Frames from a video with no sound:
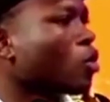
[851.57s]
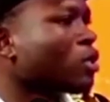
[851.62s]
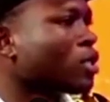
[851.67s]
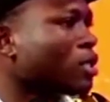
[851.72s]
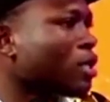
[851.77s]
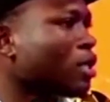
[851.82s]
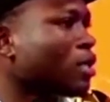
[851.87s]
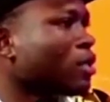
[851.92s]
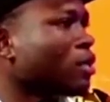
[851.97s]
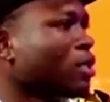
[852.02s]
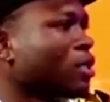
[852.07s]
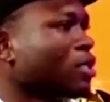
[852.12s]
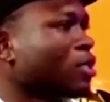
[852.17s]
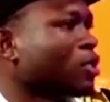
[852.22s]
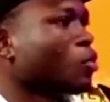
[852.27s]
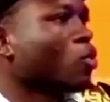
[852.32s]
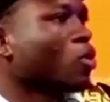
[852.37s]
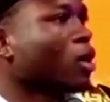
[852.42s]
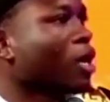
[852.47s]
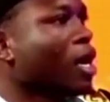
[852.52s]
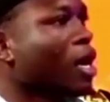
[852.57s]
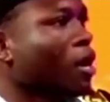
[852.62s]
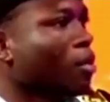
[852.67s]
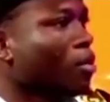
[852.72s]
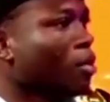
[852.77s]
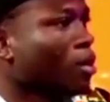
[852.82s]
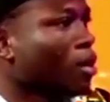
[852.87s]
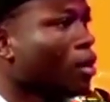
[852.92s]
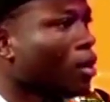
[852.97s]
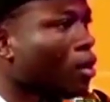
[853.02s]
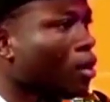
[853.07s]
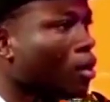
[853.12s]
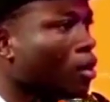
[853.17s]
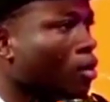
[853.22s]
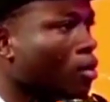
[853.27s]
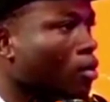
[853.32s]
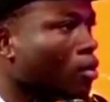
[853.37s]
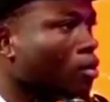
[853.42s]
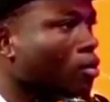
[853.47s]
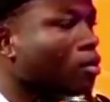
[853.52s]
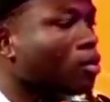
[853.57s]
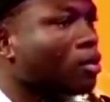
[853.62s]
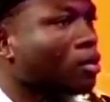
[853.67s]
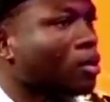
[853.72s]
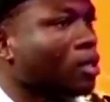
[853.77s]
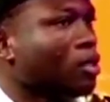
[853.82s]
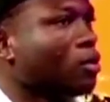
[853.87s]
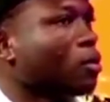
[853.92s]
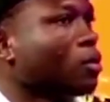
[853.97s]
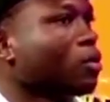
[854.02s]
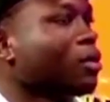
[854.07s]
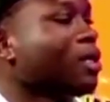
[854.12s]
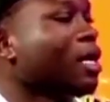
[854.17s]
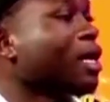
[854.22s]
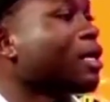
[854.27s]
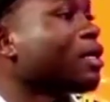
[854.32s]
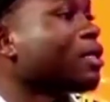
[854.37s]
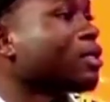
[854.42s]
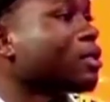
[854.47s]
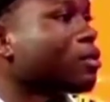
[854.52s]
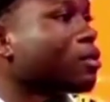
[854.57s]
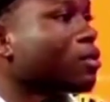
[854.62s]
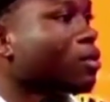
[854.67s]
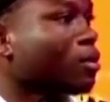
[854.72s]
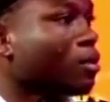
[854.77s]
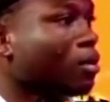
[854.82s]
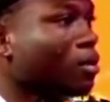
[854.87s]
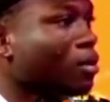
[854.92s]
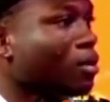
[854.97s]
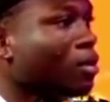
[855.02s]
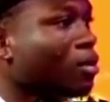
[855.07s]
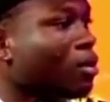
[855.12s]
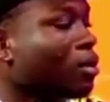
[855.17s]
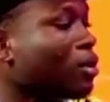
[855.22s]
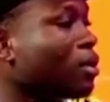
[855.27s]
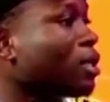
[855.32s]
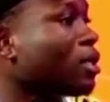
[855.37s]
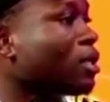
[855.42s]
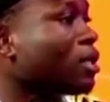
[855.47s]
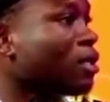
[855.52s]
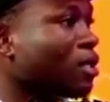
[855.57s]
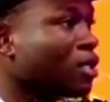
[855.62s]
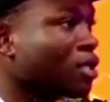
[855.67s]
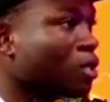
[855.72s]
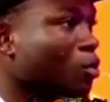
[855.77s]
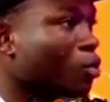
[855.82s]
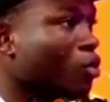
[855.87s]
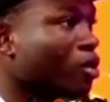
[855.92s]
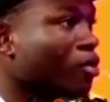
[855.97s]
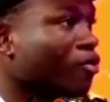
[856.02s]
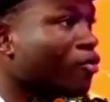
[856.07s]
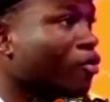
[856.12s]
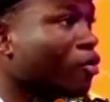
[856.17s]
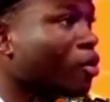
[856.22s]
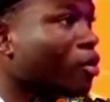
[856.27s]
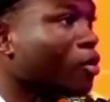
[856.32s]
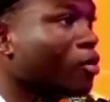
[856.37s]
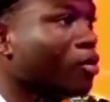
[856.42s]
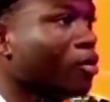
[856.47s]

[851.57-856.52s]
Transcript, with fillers: they, they spoke up you, you, so that is mm. this, this poem for you. Uh,